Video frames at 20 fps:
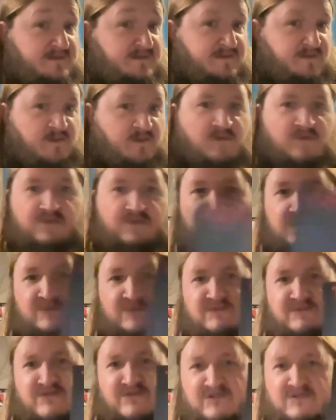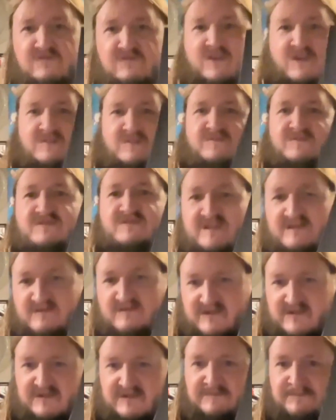for all you newcomers out
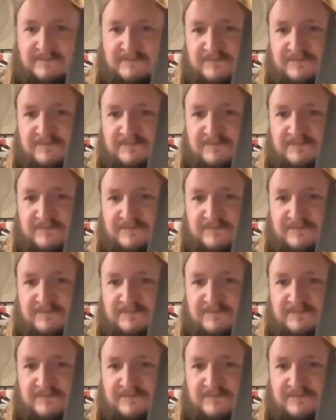there